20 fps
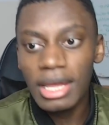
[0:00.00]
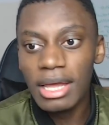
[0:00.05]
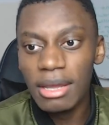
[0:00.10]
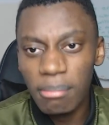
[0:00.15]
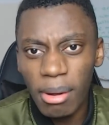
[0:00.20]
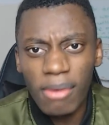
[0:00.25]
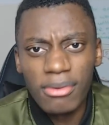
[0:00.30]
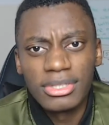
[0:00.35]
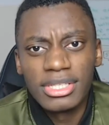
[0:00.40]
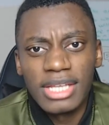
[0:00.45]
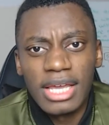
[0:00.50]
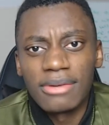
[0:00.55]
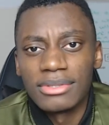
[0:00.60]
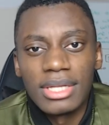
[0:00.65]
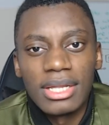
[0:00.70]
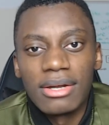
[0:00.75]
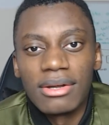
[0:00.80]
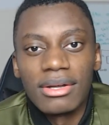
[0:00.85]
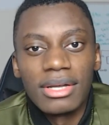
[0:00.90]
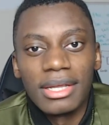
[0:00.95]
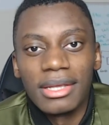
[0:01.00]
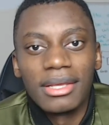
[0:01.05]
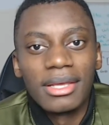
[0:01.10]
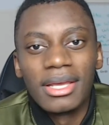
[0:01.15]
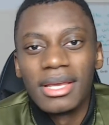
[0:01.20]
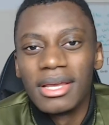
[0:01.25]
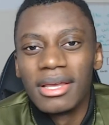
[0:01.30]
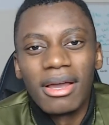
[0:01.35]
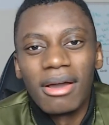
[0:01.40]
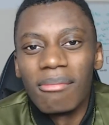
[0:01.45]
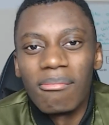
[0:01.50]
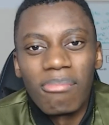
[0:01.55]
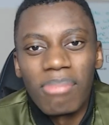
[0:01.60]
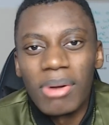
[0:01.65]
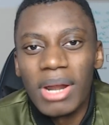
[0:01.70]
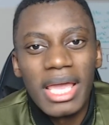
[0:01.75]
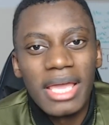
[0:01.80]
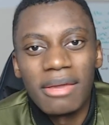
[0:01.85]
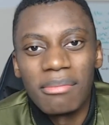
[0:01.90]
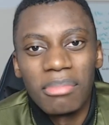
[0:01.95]
Boateng was literally
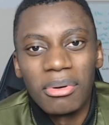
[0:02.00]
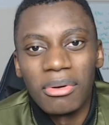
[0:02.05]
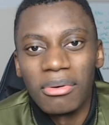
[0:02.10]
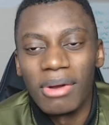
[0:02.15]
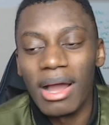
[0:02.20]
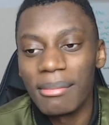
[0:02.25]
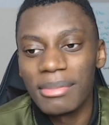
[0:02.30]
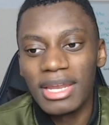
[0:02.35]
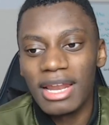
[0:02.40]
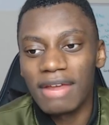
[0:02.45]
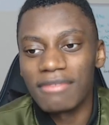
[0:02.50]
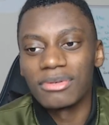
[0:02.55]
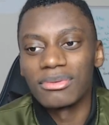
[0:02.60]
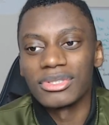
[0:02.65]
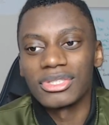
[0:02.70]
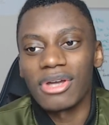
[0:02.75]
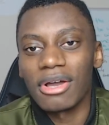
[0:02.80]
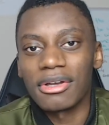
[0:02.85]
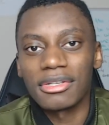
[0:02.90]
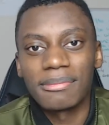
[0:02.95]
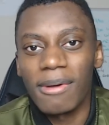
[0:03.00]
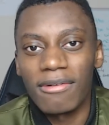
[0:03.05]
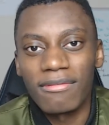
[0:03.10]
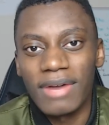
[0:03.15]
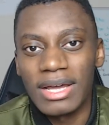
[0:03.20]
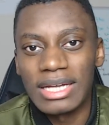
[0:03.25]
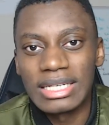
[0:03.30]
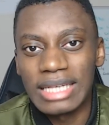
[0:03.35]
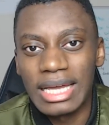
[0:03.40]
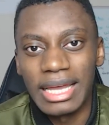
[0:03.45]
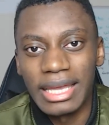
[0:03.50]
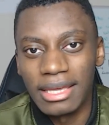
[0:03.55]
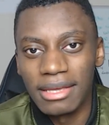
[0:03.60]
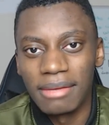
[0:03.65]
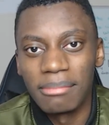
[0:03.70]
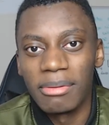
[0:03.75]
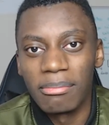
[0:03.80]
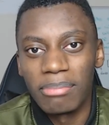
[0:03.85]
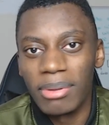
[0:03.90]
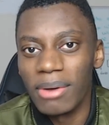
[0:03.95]
unplayable. I mean, everyone talks about Van Dijk,
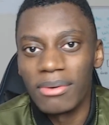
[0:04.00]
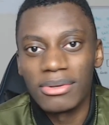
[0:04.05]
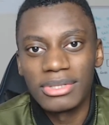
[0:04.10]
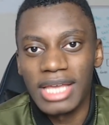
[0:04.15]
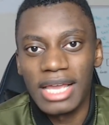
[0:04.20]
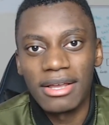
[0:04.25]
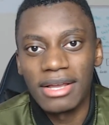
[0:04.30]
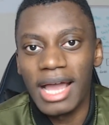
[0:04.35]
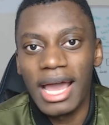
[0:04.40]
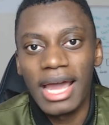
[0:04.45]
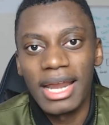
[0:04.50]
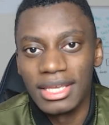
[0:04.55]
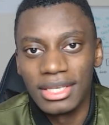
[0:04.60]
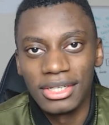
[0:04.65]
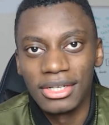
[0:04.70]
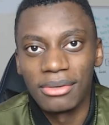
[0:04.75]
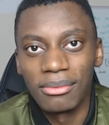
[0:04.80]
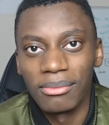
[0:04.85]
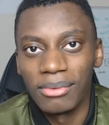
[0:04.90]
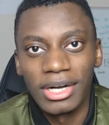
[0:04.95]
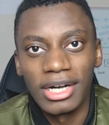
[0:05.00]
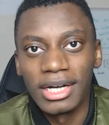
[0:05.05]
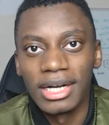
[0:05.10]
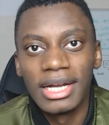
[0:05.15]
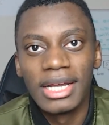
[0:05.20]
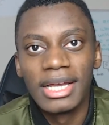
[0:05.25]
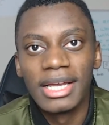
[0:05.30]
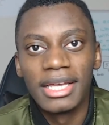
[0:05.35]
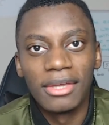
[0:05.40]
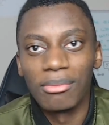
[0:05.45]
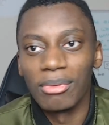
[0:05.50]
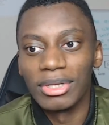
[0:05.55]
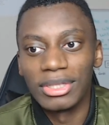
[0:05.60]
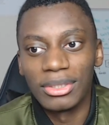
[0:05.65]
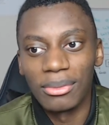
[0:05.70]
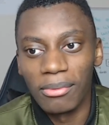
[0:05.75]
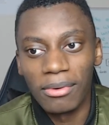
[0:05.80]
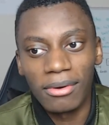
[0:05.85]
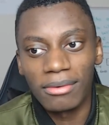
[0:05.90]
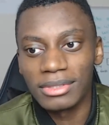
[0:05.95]
but Boateng had a year where he won
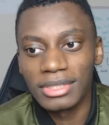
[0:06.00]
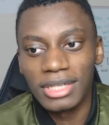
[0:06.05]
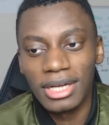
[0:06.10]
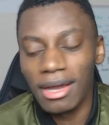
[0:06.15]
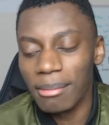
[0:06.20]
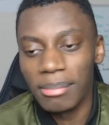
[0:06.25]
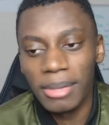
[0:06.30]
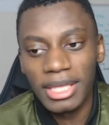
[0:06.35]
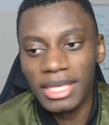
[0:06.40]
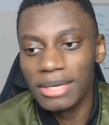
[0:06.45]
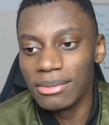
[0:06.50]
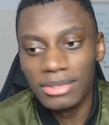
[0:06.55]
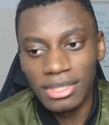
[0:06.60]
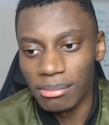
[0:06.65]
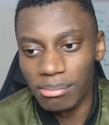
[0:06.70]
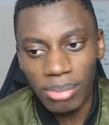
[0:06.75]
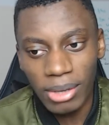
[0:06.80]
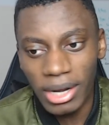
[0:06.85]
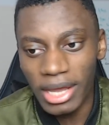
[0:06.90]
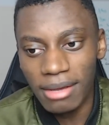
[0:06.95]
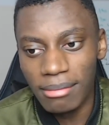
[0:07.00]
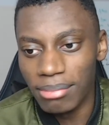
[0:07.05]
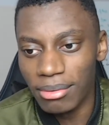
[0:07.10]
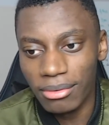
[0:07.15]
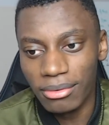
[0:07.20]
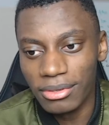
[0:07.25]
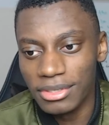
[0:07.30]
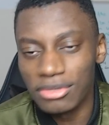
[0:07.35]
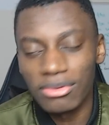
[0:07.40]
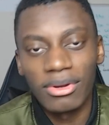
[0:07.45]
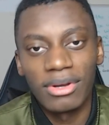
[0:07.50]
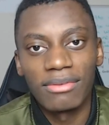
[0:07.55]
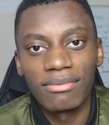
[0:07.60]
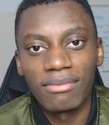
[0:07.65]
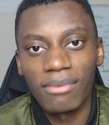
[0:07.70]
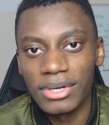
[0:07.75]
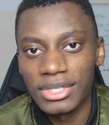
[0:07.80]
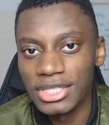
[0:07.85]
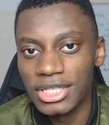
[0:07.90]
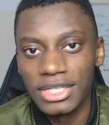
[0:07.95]
the World Cup. He was unplayable in
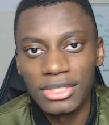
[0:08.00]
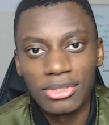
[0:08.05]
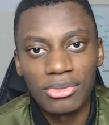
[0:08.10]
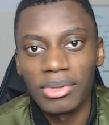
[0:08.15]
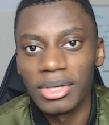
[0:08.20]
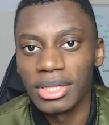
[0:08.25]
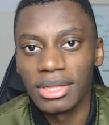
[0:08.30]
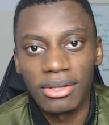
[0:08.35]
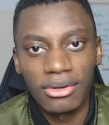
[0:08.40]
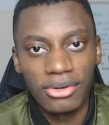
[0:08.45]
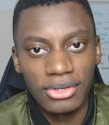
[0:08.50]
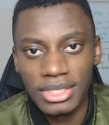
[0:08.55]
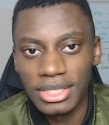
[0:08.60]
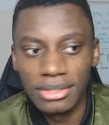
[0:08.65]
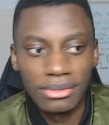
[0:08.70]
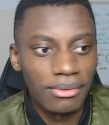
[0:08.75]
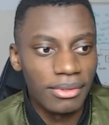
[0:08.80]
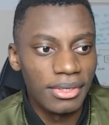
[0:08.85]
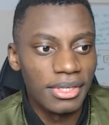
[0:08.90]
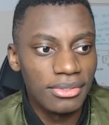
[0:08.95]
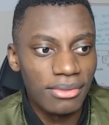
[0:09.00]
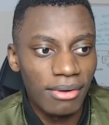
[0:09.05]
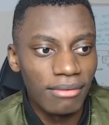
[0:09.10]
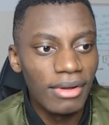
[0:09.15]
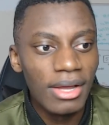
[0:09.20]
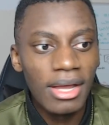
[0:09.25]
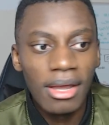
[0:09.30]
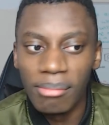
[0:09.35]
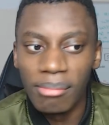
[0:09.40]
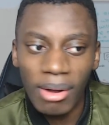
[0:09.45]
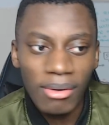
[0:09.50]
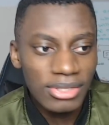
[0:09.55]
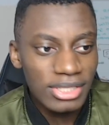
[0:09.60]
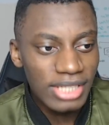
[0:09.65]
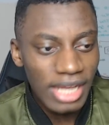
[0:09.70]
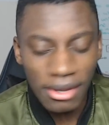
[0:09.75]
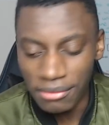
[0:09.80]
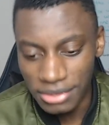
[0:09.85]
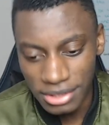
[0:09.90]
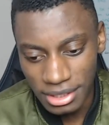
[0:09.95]
2014, 2013, 2012.
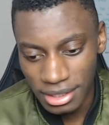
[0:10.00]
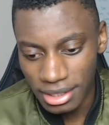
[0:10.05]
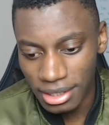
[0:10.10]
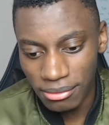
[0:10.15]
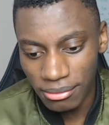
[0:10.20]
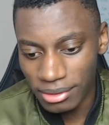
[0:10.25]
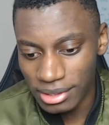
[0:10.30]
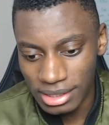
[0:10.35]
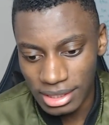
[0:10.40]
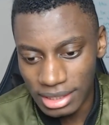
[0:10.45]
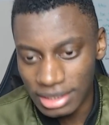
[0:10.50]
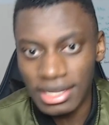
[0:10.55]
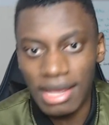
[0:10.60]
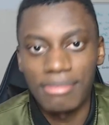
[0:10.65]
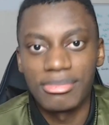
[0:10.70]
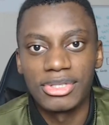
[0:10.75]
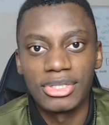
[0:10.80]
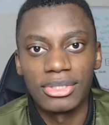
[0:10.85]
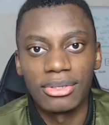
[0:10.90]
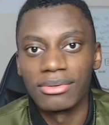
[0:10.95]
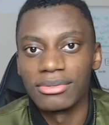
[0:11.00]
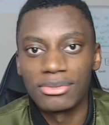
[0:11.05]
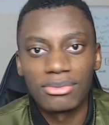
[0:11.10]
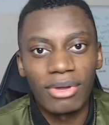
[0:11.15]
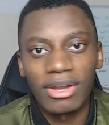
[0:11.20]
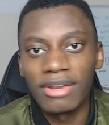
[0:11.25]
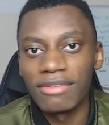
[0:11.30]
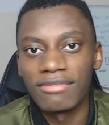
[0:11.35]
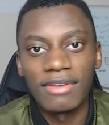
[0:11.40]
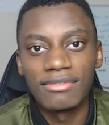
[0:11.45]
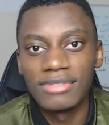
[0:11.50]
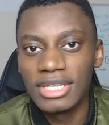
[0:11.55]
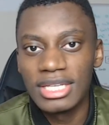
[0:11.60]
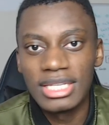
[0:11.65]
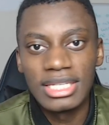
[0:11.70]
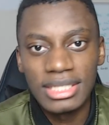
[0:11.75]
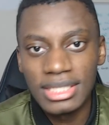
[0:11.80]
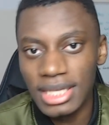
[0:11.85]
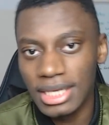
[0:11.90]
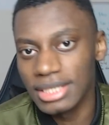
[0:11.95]
Boateng was exceptional in 2015
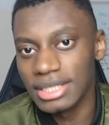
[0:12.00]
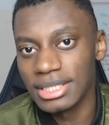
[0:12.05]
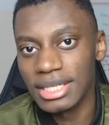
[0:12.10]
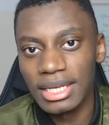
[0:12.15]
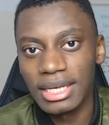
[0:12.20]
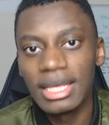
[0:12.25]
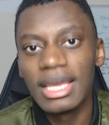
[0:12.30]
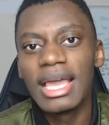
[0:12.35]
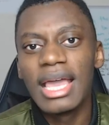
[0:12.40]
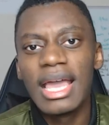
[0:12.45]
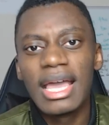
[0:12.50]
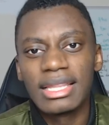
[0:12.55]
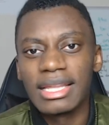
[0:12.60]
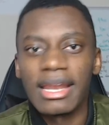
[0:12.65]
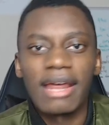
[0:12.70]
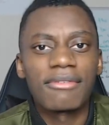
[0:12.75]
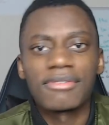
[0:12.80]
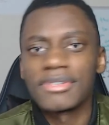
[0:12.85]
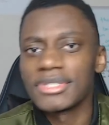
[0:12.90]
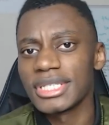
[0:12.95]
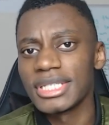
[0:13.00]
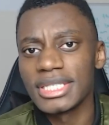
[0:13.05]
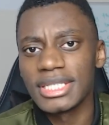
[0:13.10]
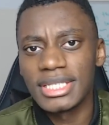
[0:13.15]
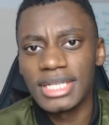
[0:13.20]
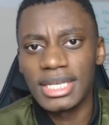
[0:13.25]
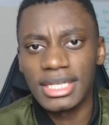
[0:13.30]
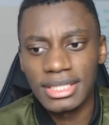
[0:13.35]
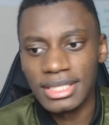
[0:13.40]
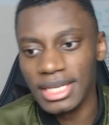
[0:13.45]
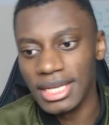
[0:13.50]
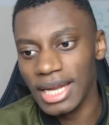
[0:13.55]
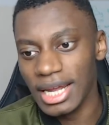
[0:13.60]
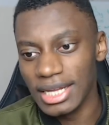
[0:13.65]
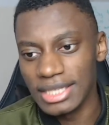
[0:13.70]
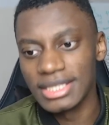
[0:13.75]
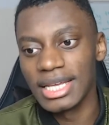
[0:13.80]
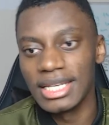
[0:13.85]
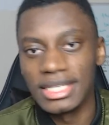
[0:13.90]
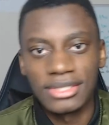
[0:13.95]
and 16. And then ever since 16,
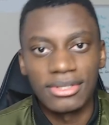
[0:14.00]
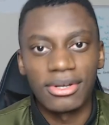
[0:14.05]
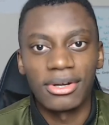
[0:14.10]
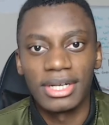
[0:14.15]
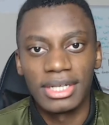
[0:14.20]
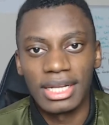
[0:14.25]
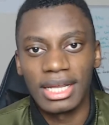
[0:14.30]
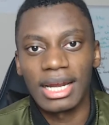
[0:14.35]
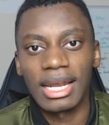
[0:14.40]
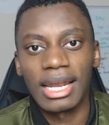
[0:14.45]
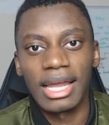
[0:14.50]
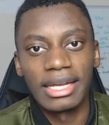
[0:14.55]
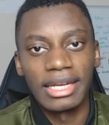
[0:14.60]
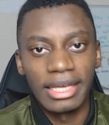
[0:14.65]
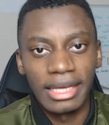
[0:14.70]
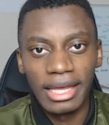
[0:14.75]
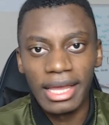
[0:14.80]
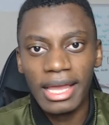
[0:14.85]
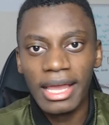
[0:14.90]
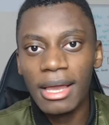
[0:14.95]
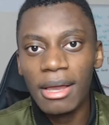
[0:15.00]
I'd say he started declining.